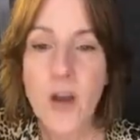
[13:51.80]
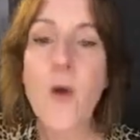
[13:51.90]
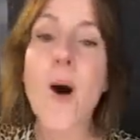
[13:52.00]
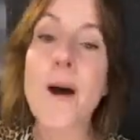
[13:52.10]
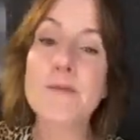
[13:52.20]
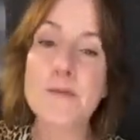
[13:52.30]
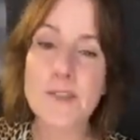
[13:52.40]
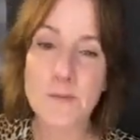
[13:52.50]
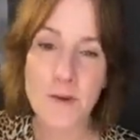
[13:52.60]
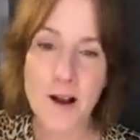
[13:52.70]
Oh,
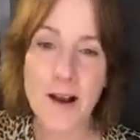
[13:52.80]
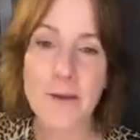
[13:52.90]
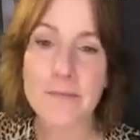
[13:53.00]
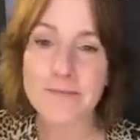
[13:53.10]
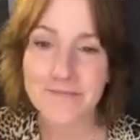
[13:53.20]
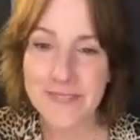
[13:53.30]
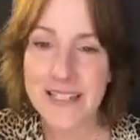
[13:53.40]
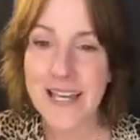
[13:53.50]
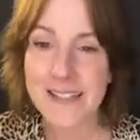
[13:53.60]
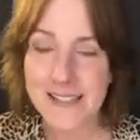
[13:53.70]
Optimus Prime.
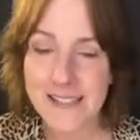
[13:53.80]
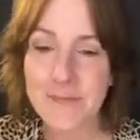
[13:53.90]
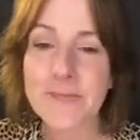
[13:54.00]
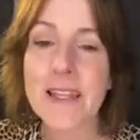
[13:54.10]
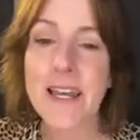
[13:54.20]
Yes.